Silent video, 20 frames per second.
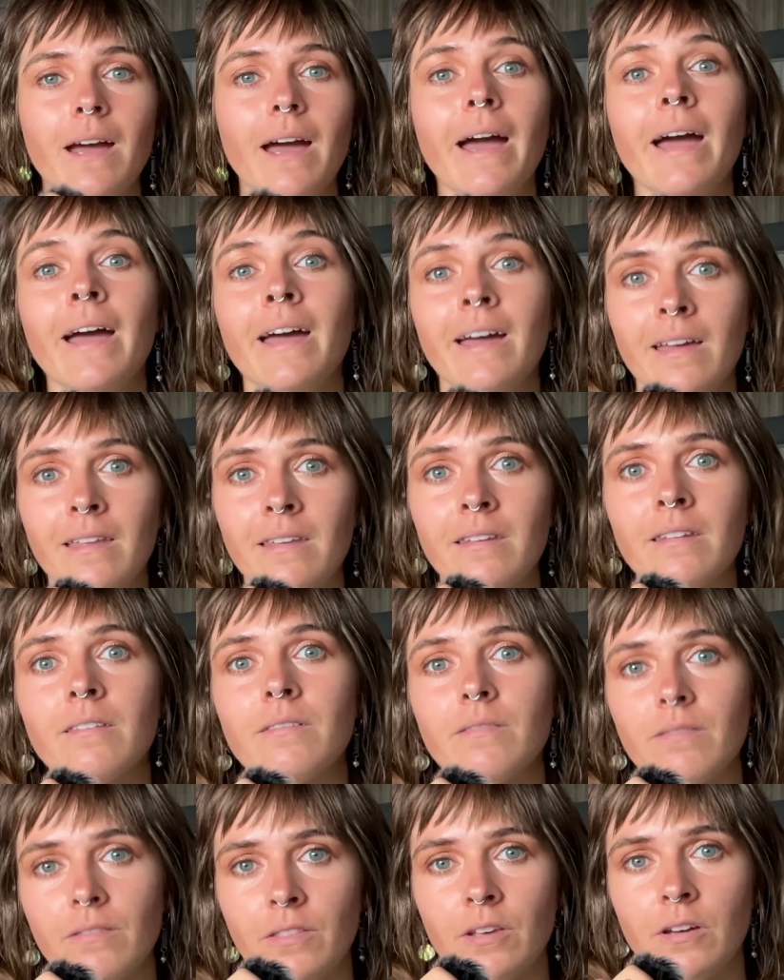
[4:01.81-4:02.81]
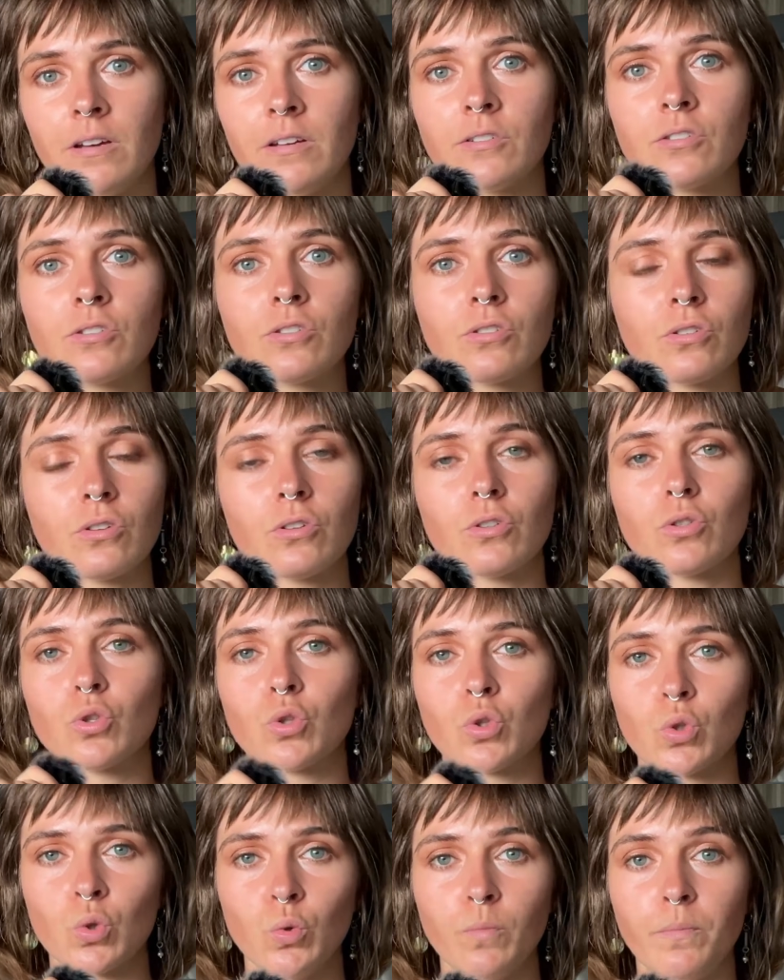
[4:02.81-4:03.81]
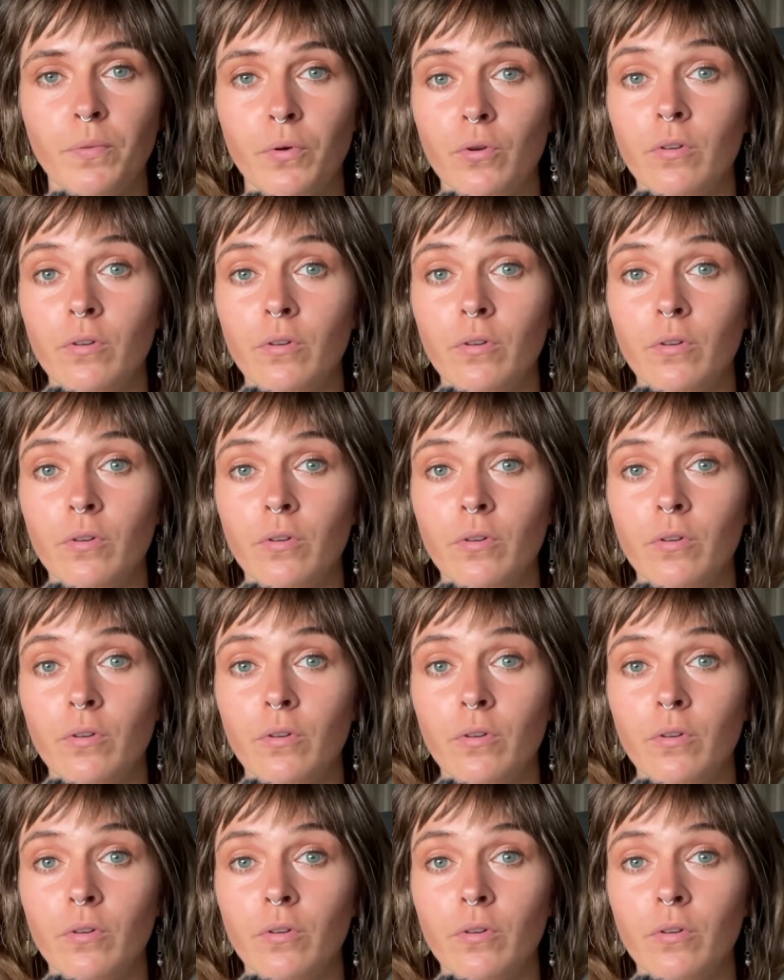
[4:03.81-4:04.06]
and thus super